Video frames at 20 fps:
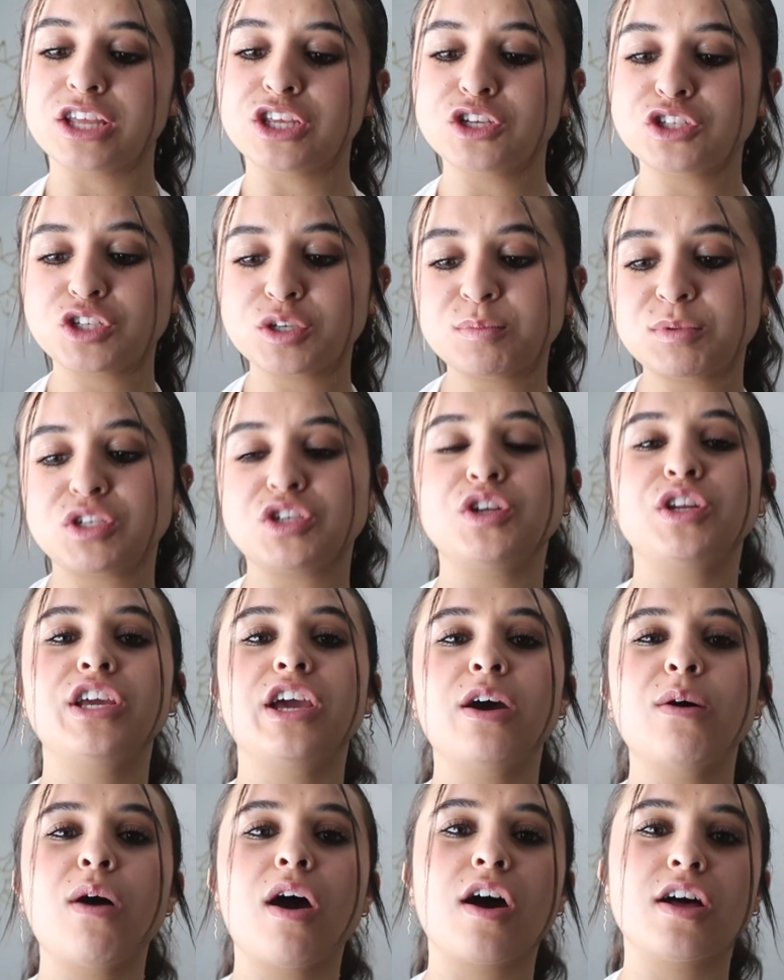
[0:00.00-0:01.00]
YouTube
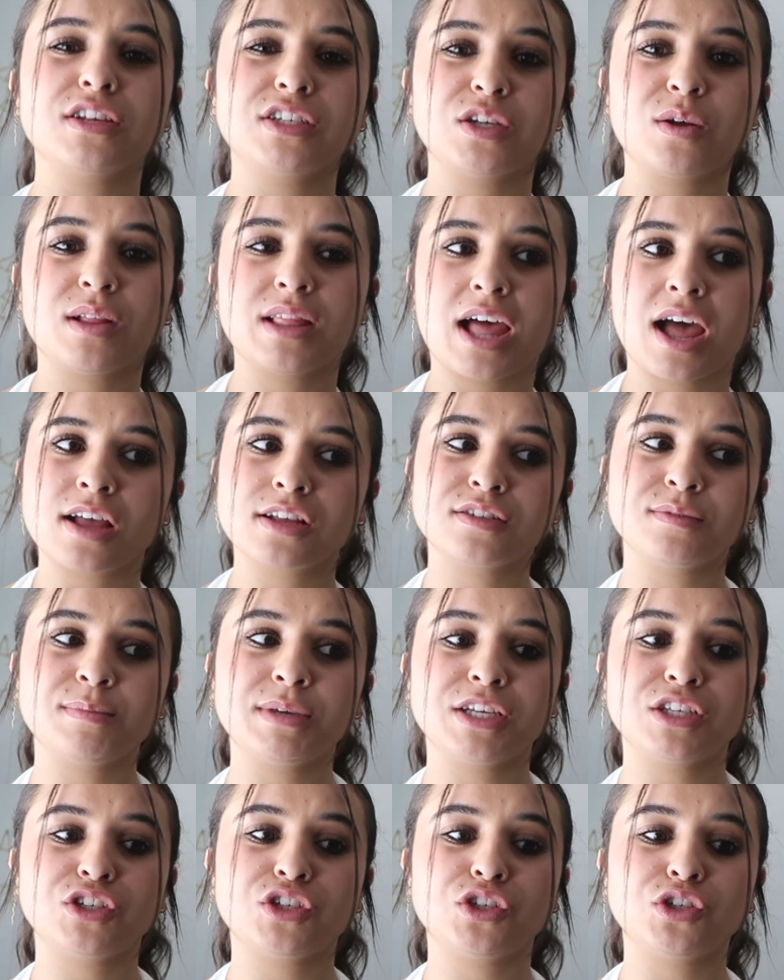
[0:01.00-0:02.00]
Studio also allows
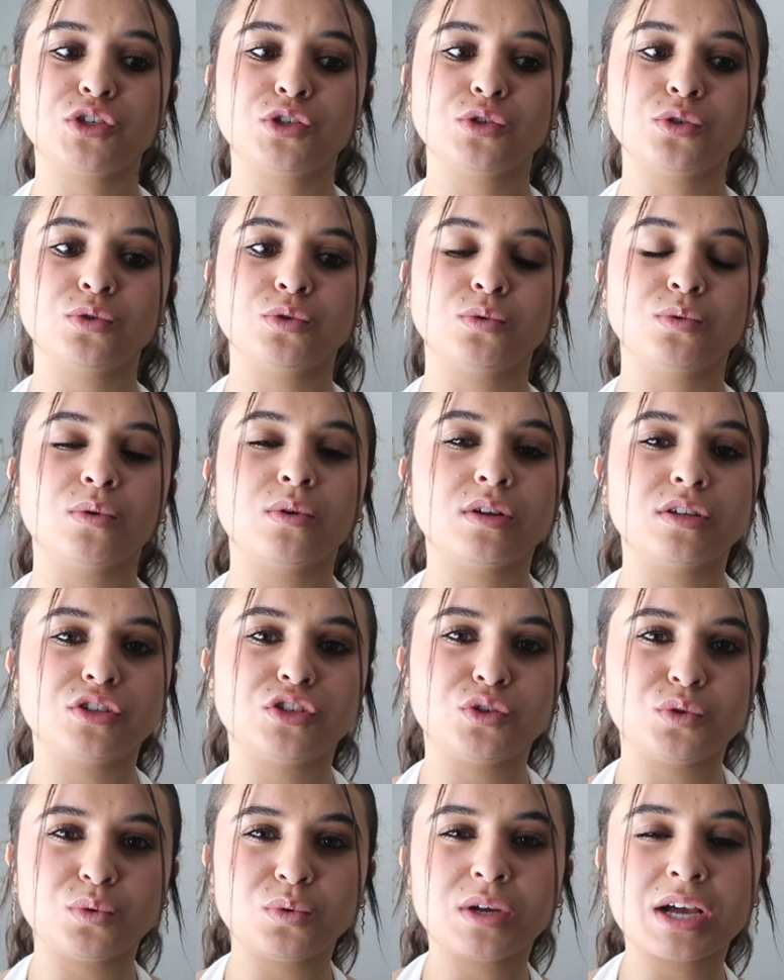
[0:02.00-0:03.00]
me to
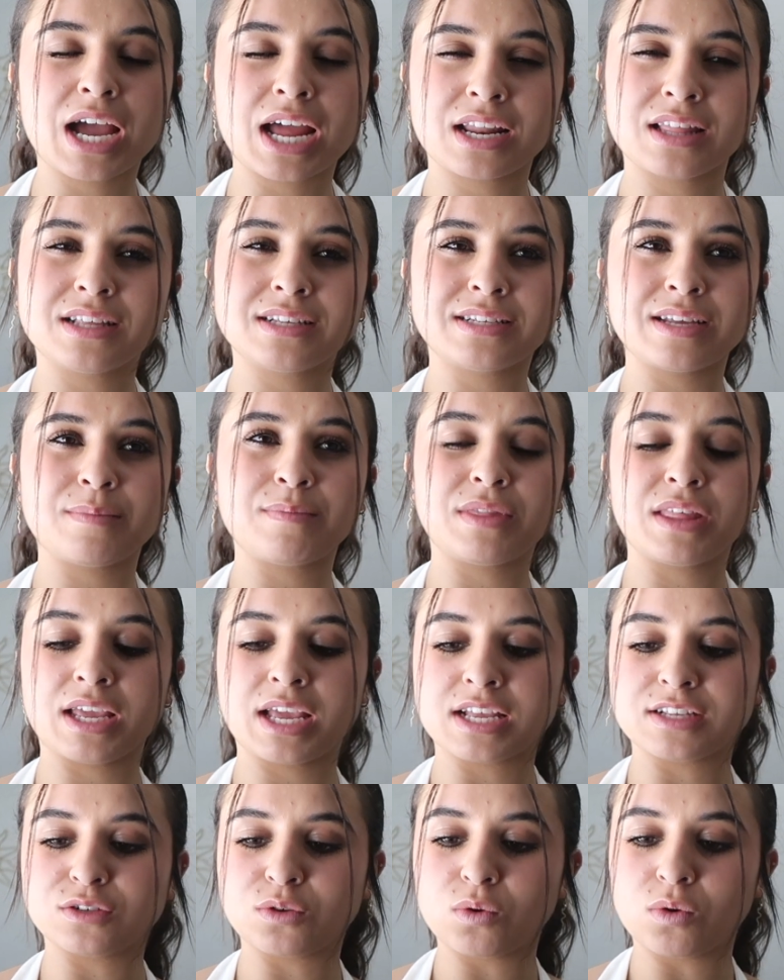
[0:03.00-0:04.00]
do kind of the same
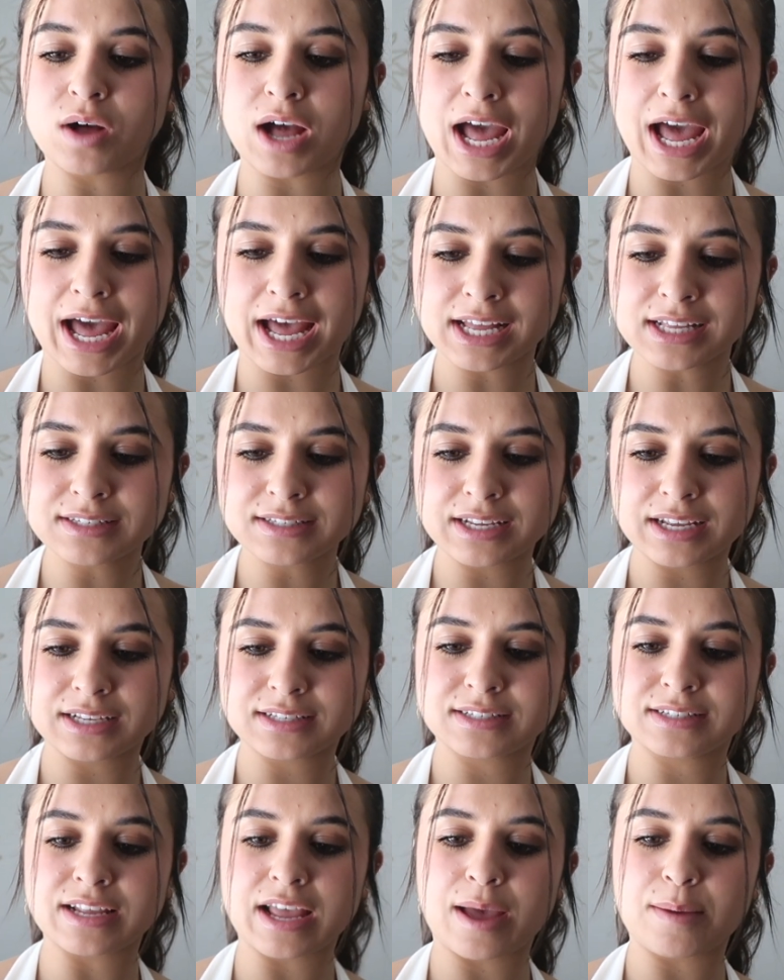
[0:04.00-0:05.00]
thing as Google Ads,
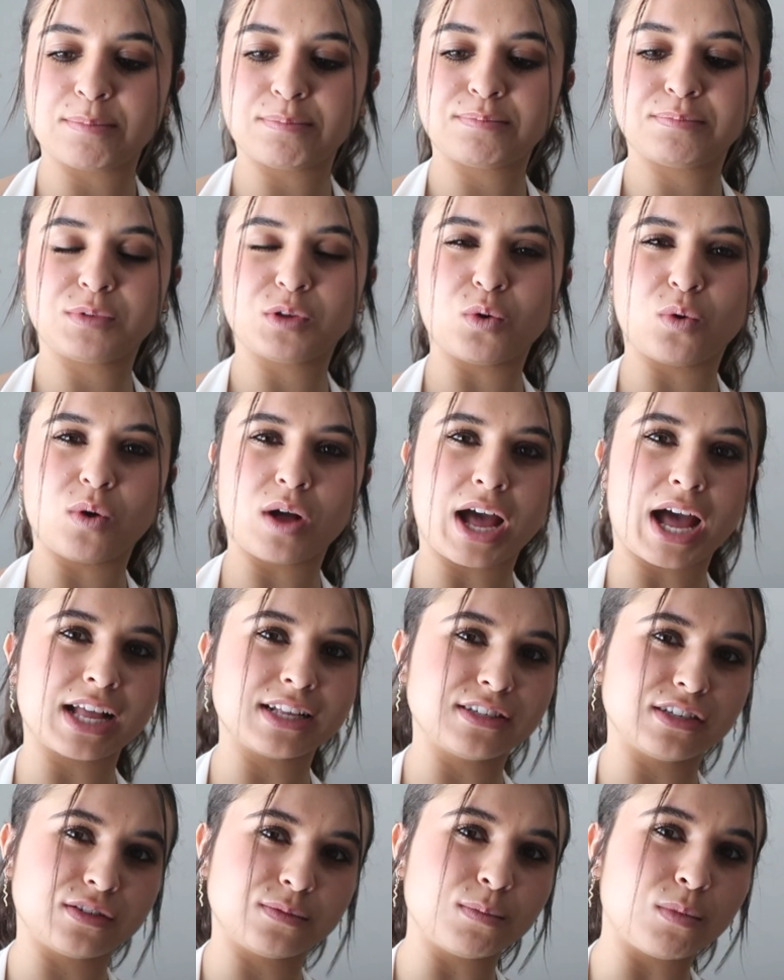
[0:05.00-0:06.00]
except Google
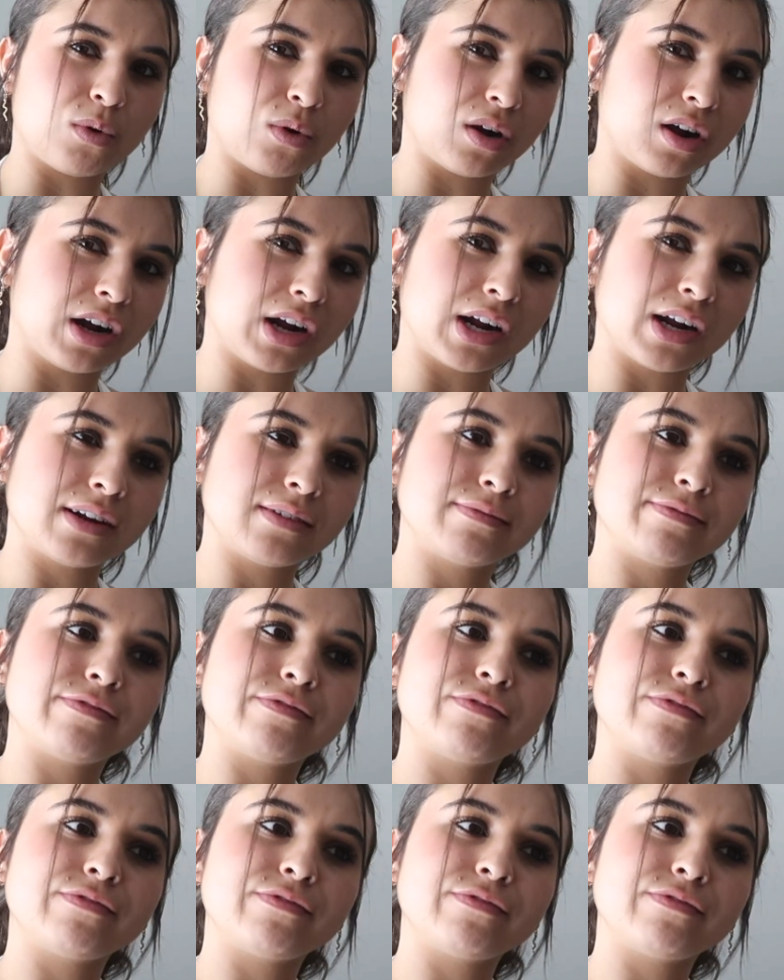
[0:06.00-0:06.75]
Ads is more